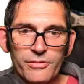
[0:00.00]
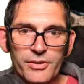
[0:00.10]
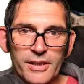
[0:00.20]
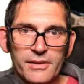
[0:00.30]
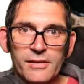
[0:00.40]

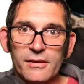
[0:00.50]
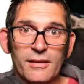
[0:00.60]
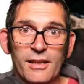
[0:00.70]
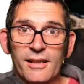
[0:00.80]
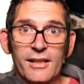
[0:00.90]
uses,
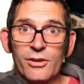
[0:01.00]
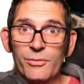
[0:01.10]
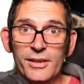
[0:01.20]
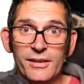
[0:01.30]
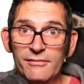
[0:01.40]
and they
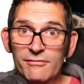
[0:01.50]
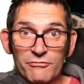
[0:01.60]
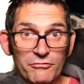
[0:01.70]
come in